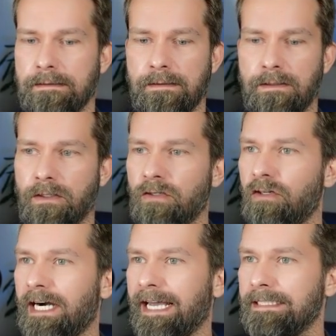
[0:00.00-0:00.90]
All
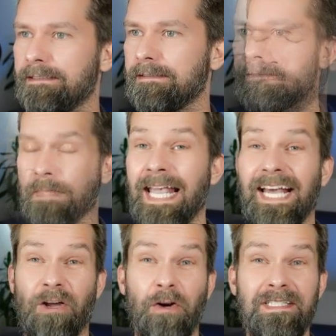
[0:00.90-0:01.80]
right.
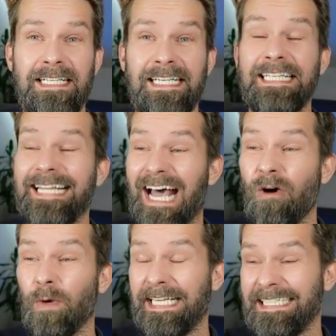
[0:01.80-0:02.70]
And honestly,
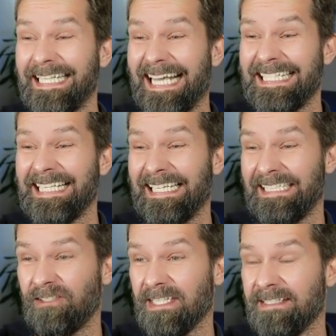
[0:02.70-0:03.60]
now it gets
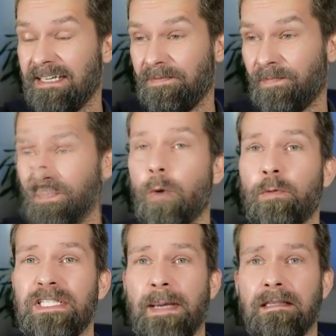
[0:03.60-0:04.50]
interesting. When we
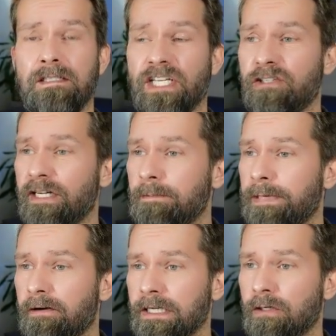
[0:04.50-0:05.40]
inspect the generated
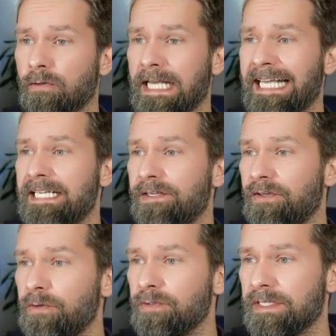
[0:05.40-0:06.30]
Playwright code, it
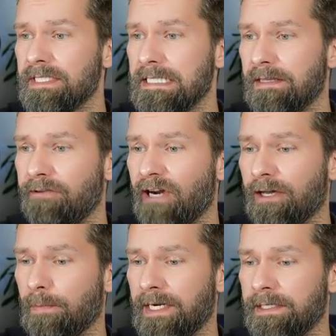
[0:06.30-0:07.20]
uses the
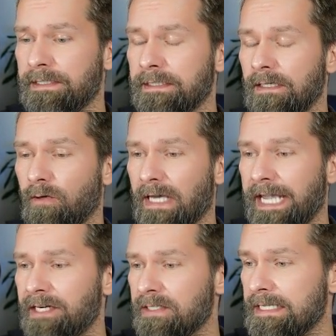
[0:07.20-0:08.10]
recommended
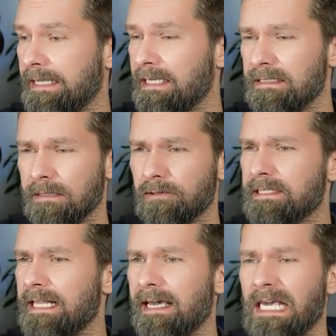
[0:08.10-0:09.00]
locators. This looks
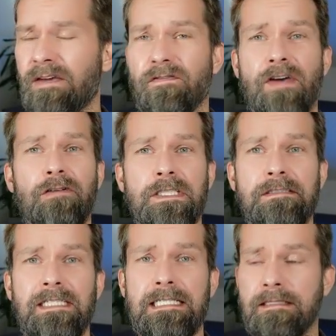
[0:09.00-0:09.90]
like a very
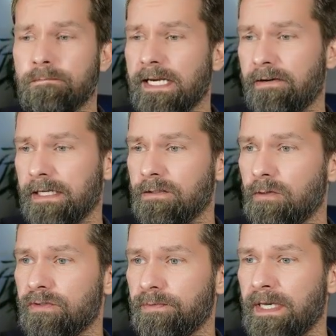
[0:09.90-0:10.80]
decent Playwright
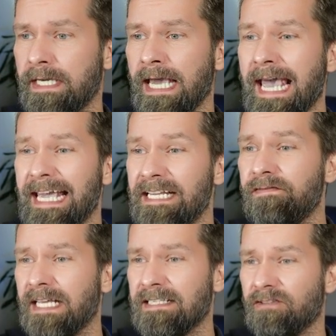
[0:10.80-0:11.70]
code to me. It
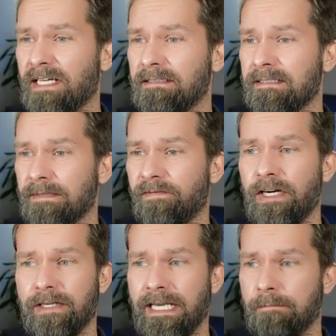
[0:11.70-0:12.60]
even extracted some
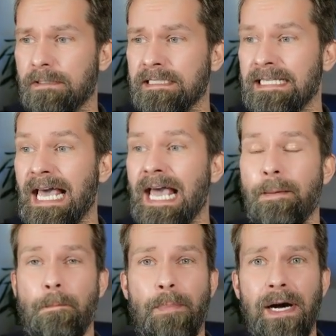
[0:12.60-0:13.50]
variables,
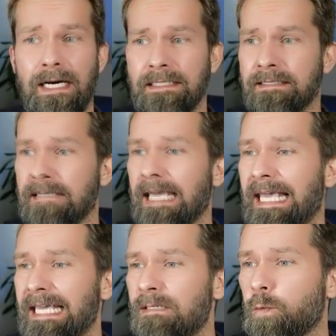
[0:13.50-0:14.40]
but
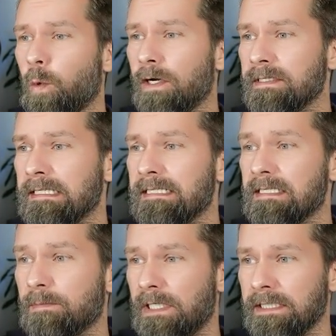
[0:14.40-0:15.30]
it was
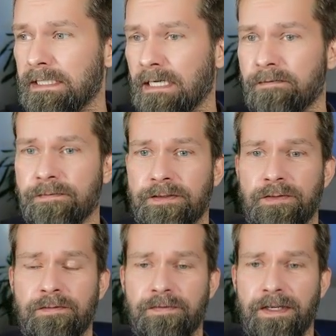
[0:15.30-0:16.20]
smart enough
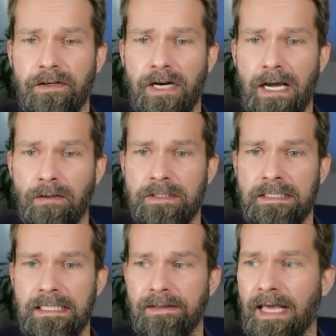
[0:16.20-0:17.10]
to figure out
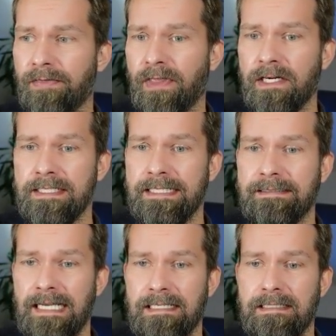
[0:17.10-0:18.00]
that there is a
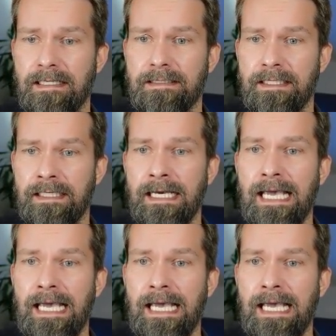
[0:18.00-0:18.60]
test ID